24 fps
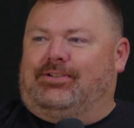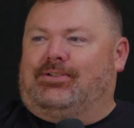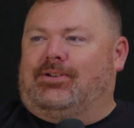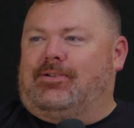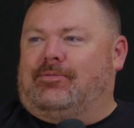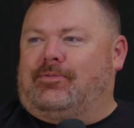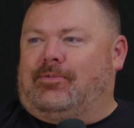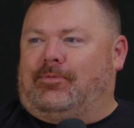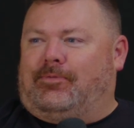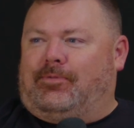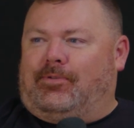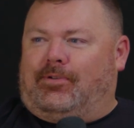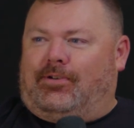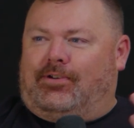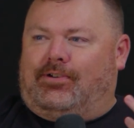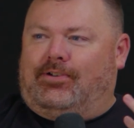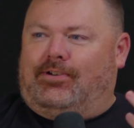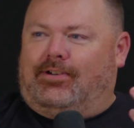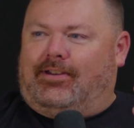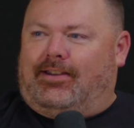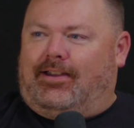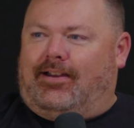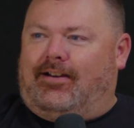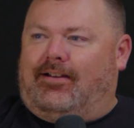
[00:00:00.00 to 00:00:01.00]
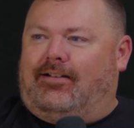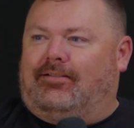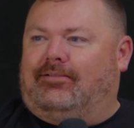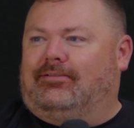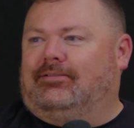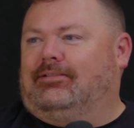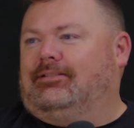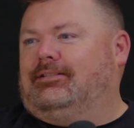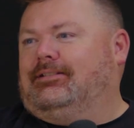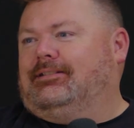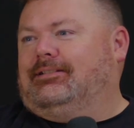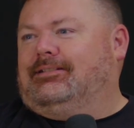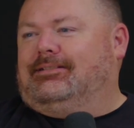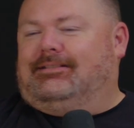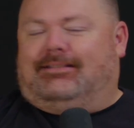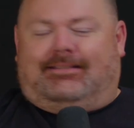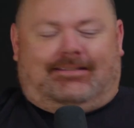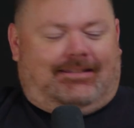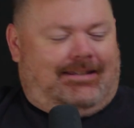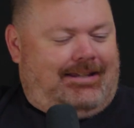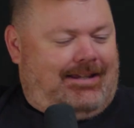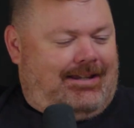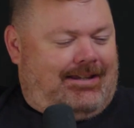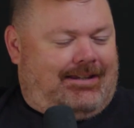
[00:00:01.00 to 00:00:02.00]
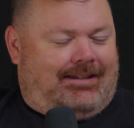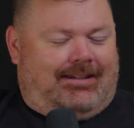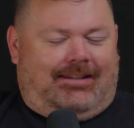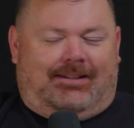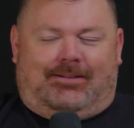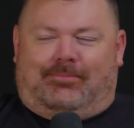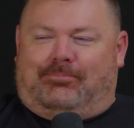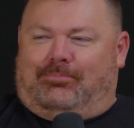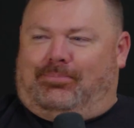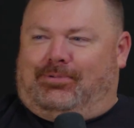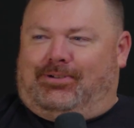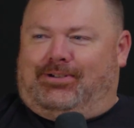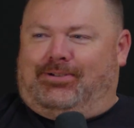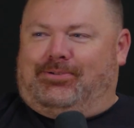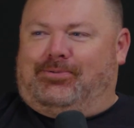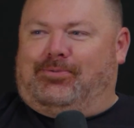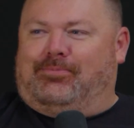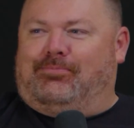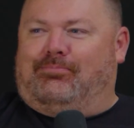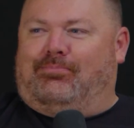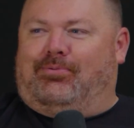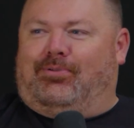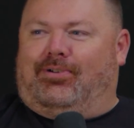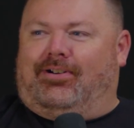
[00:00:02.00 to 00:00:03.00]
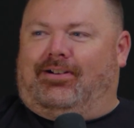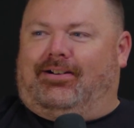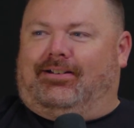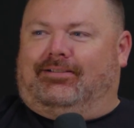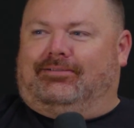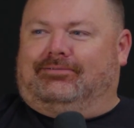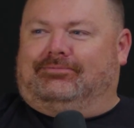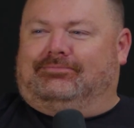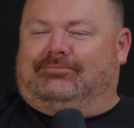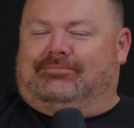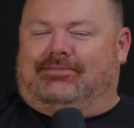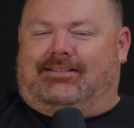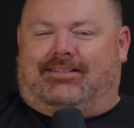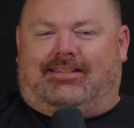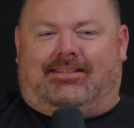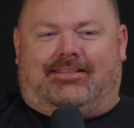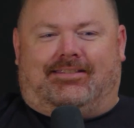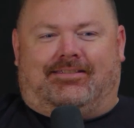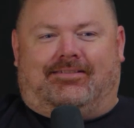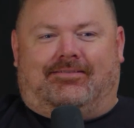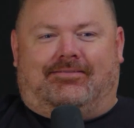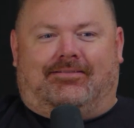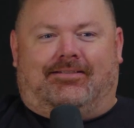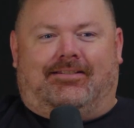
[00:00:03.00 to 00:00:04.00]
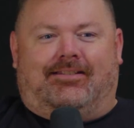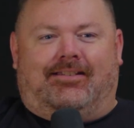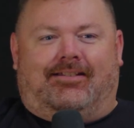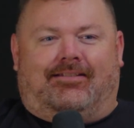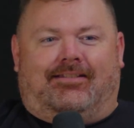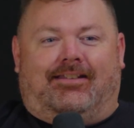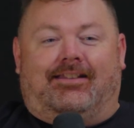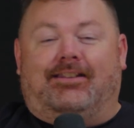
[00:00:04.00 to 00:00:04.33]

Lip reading: You're over for a cookout. Brat. Yeah, getting a good old brat. Sounds good right now.